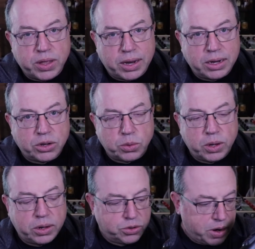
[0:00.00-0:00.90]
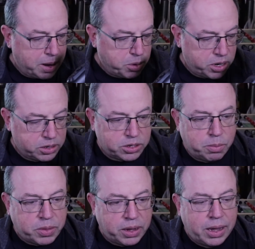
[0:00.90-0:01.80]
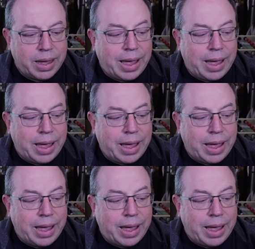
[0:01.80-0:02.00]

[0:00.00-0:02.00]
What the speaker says: that into a tripod or something.